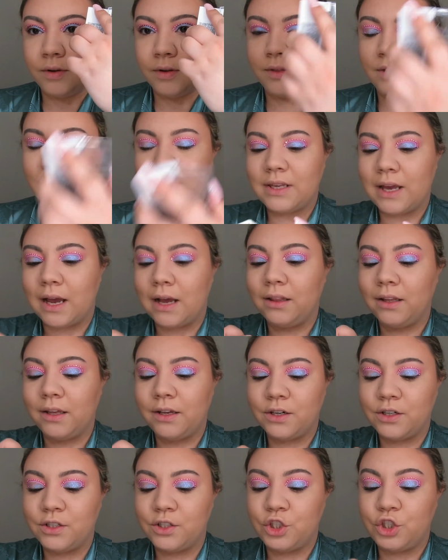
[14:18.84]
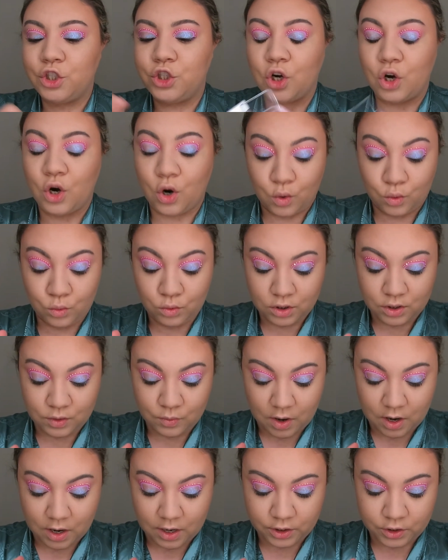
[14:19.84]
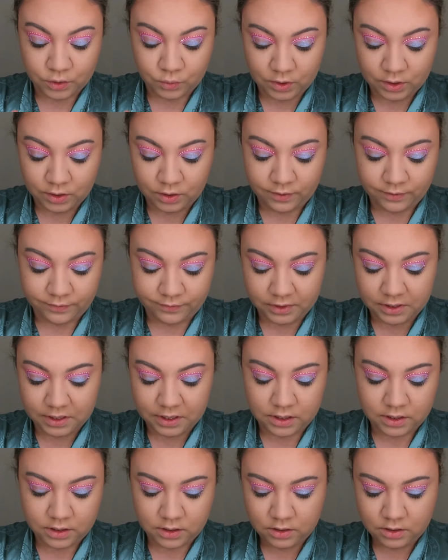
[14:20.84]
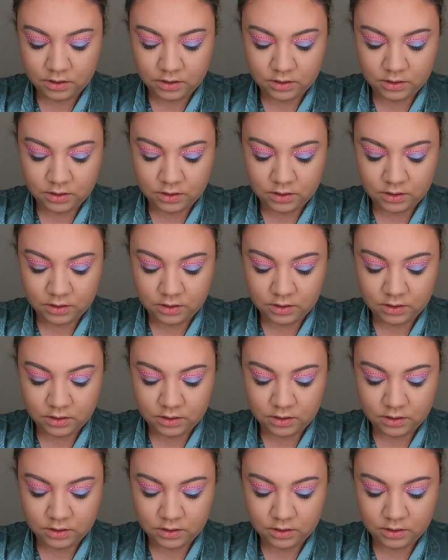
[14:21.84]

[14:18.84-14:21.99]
These highlighters don't swatch wonderfully.